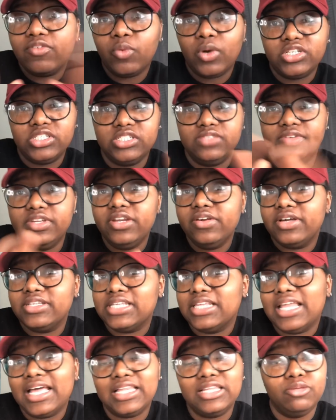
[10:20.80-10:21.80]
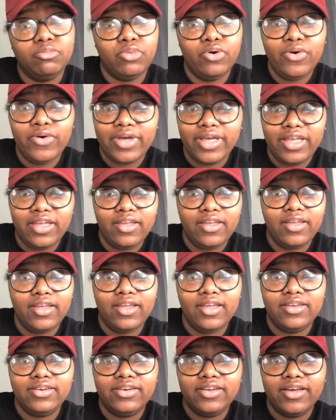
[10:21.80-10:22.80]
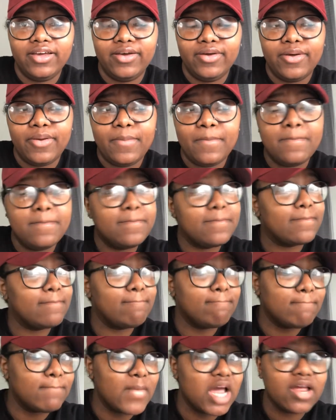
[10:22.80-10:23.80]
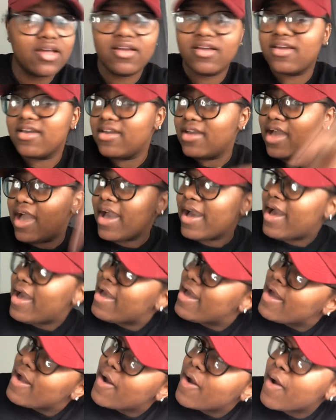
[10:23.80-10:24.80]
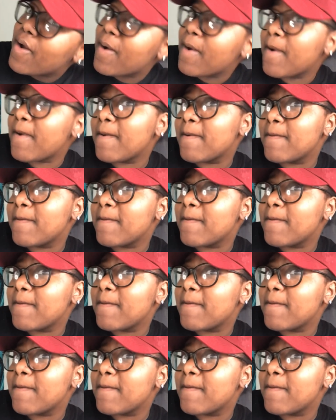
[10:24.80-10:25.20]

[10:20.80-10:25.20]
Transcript: watching this video because I like a little boy. And um, I got hair.